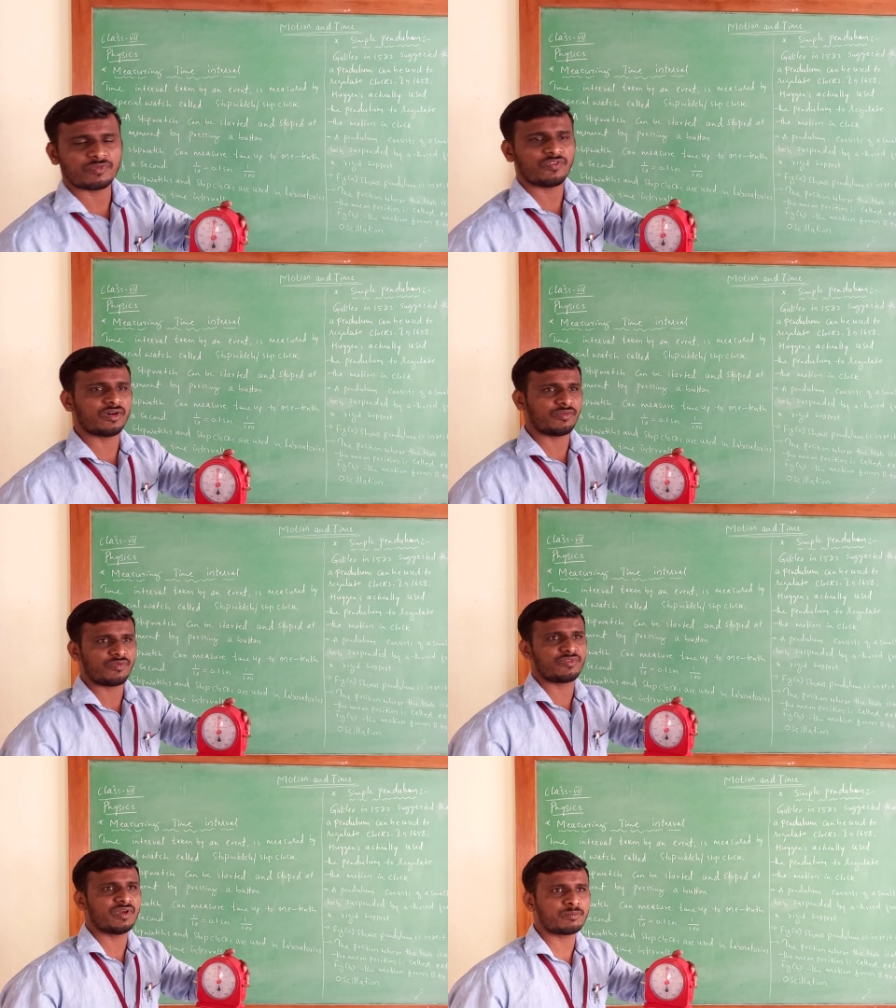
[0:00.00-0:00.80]

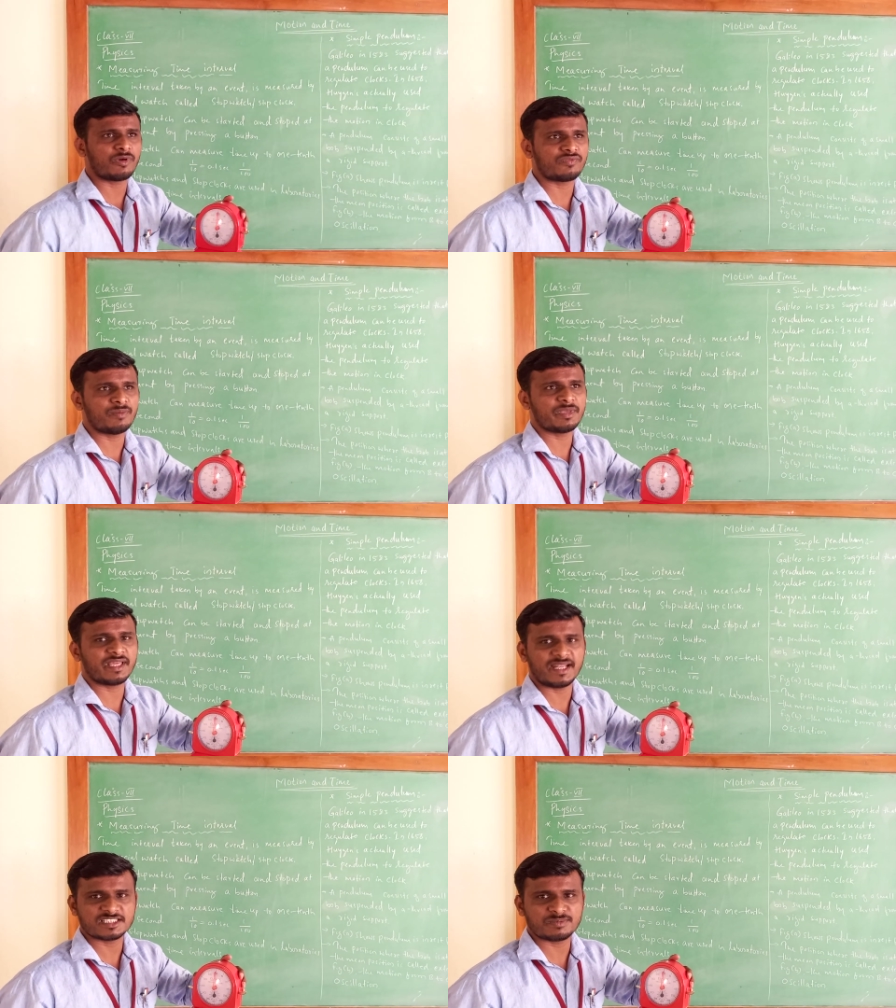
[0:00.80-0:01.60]
If we are performing
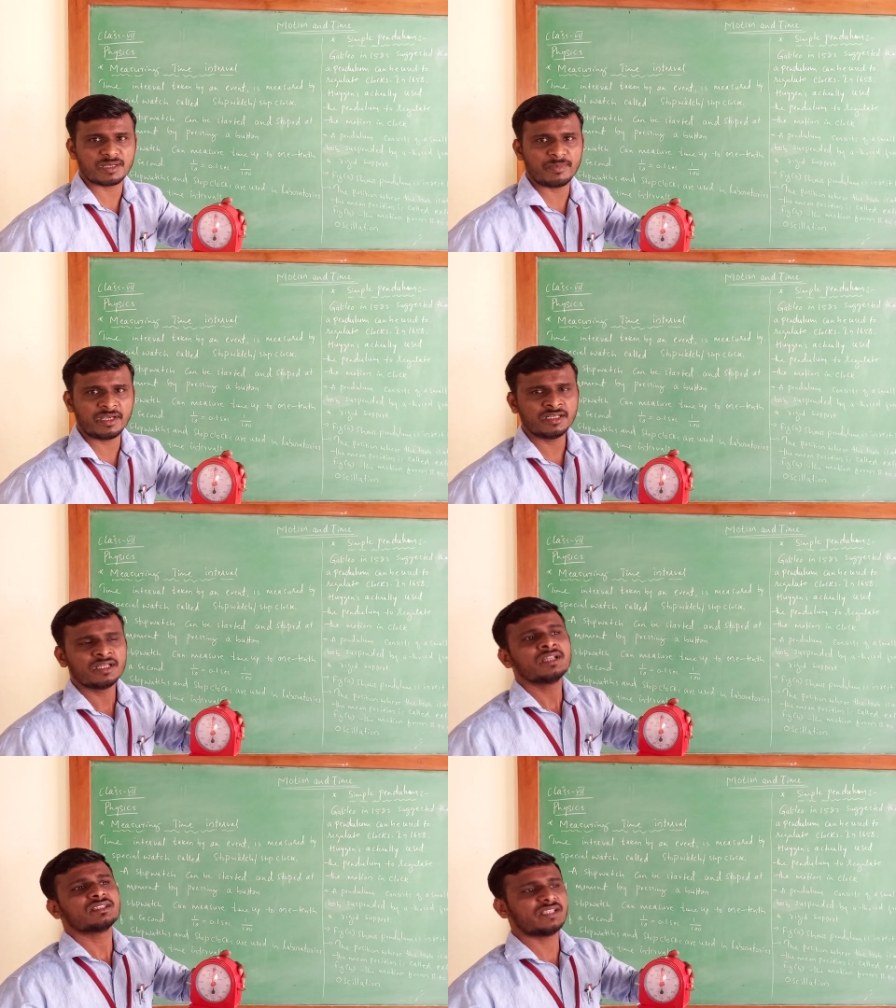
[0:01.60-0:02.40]
an experiment,
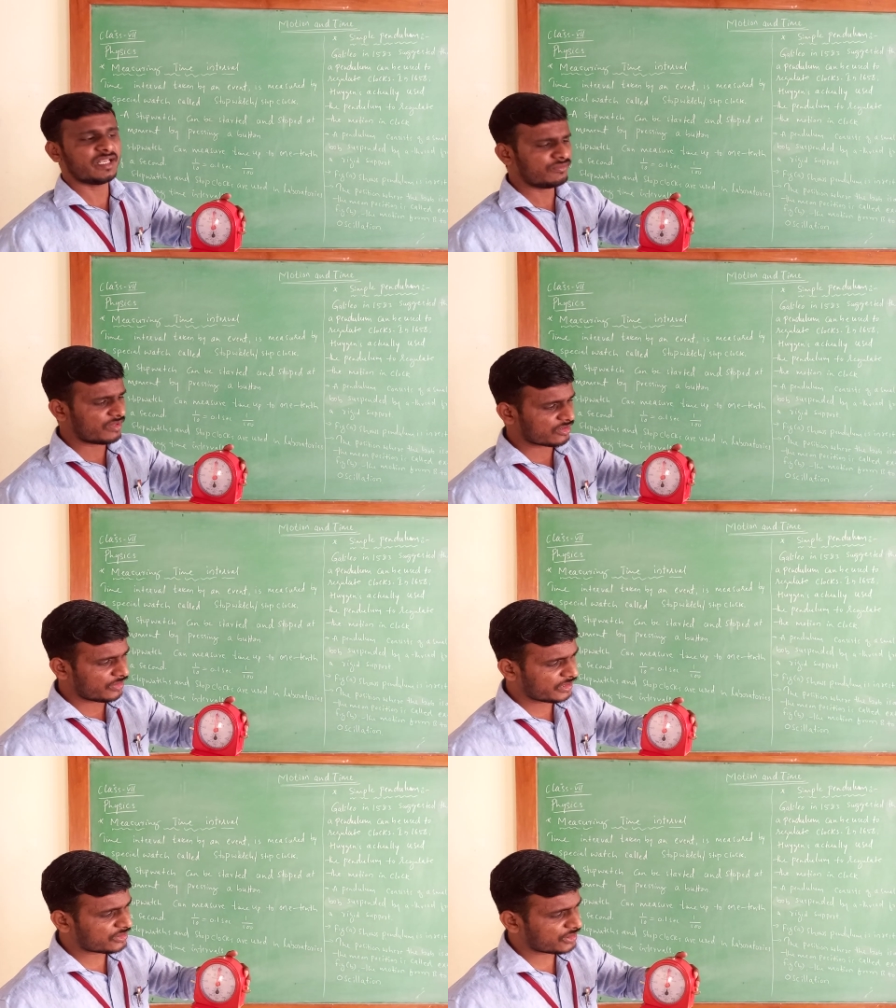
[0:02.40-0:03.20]
then we are
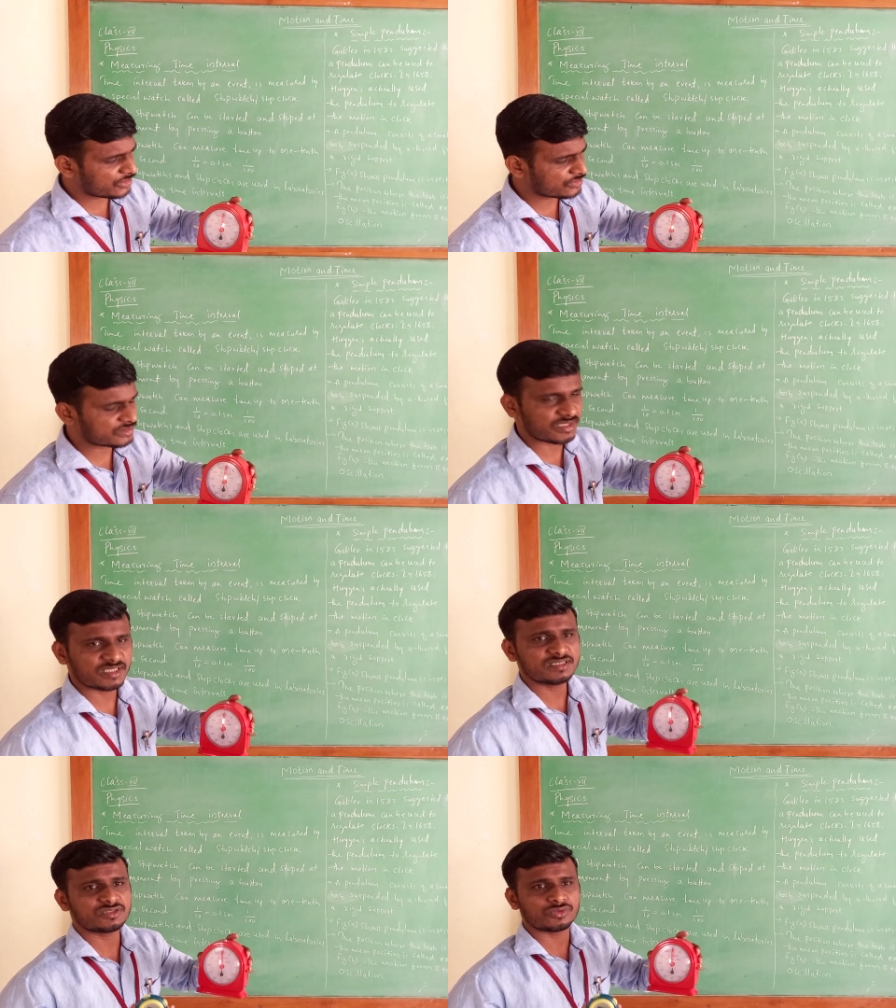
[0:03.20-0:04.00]
going to use
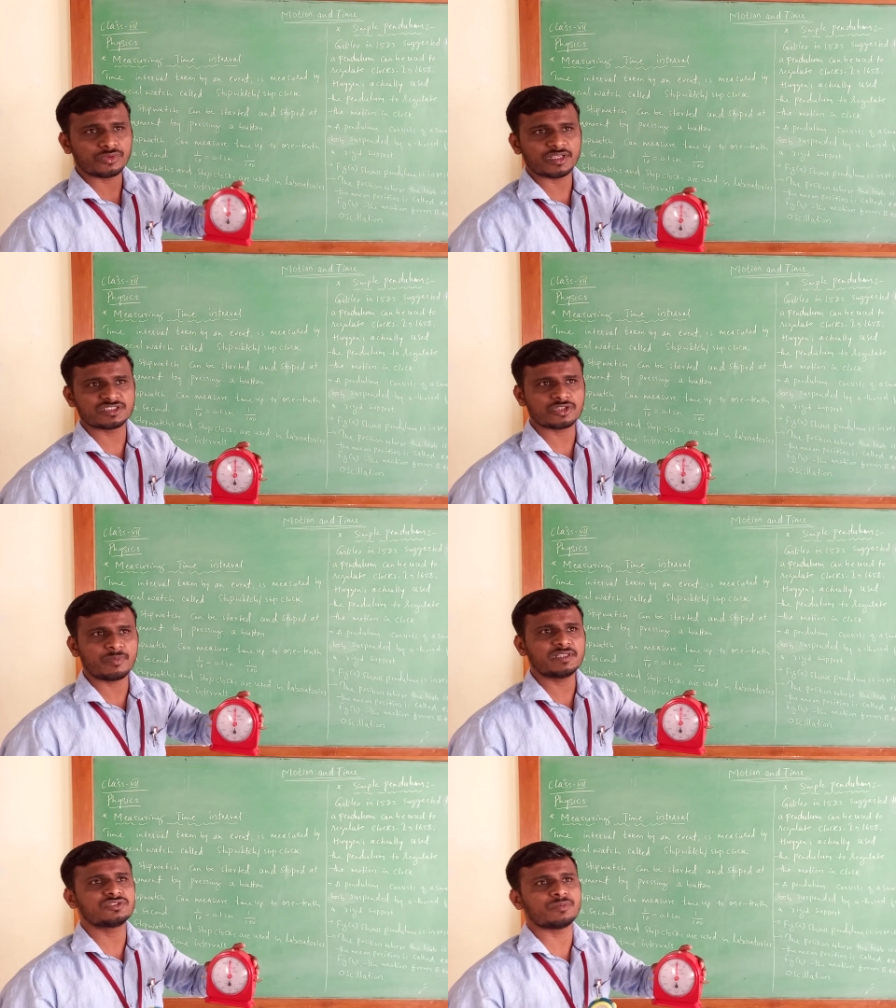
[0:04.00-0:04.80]
these two
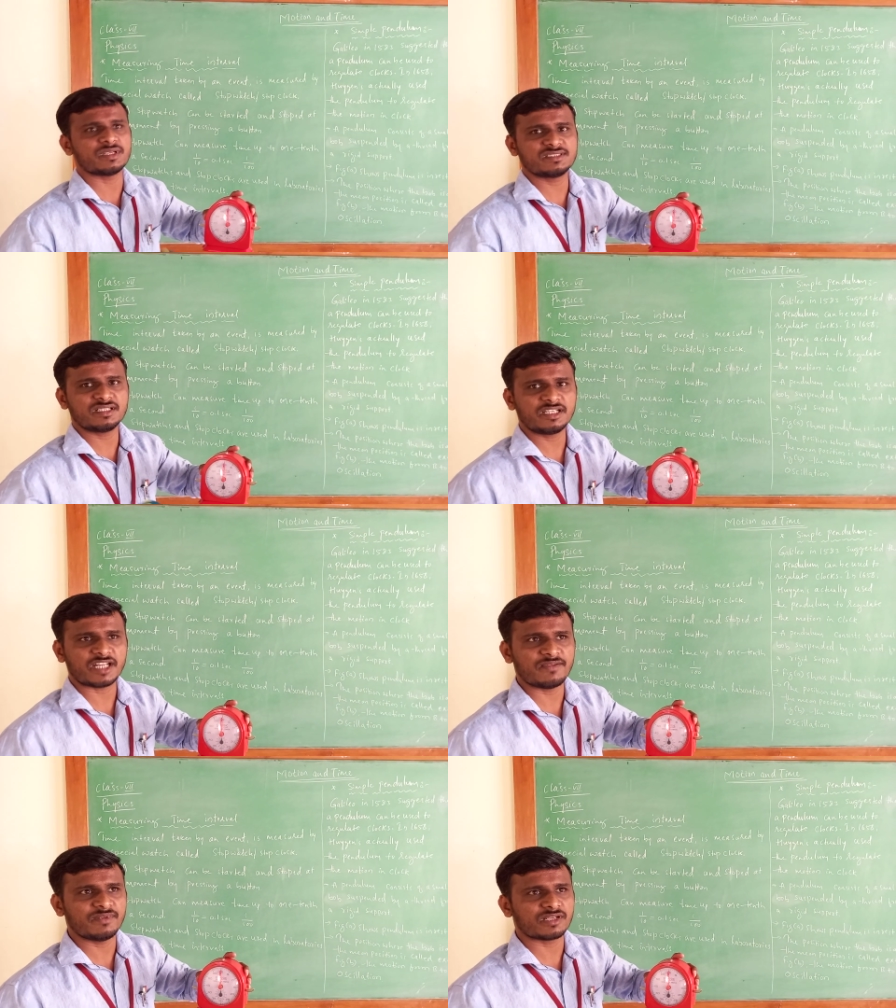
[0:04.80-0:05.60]
instruments to measure the
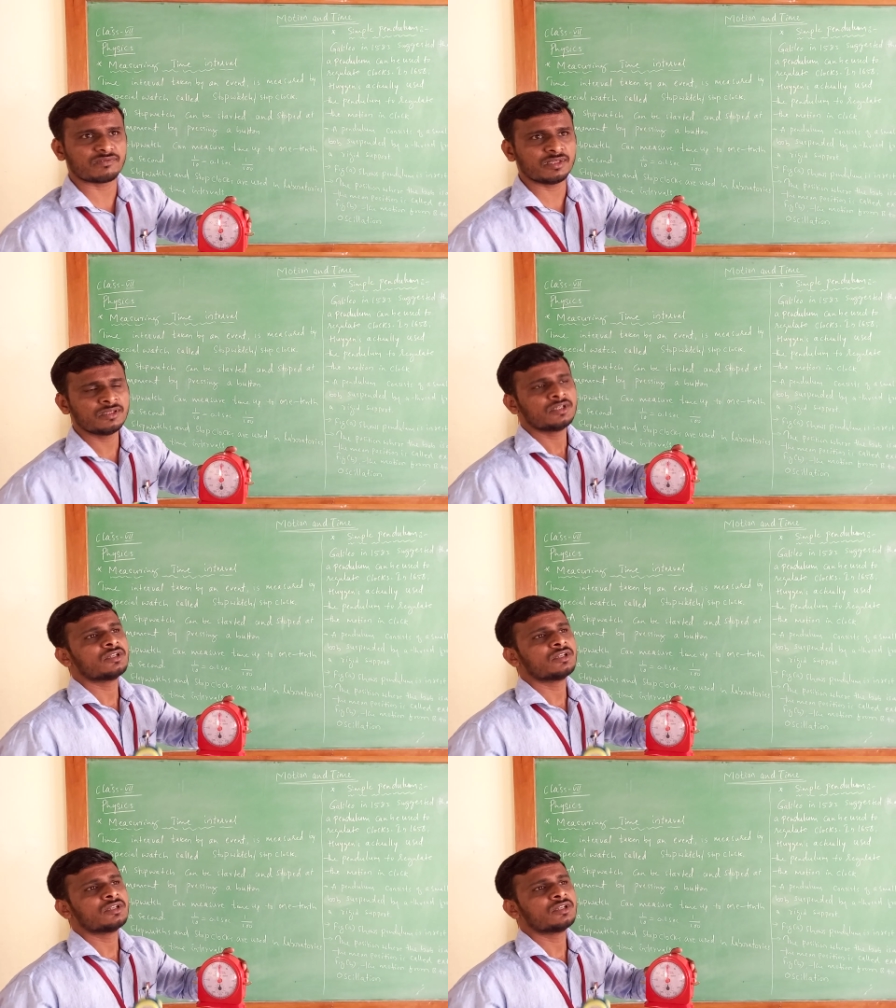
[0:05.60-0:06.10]
time interval.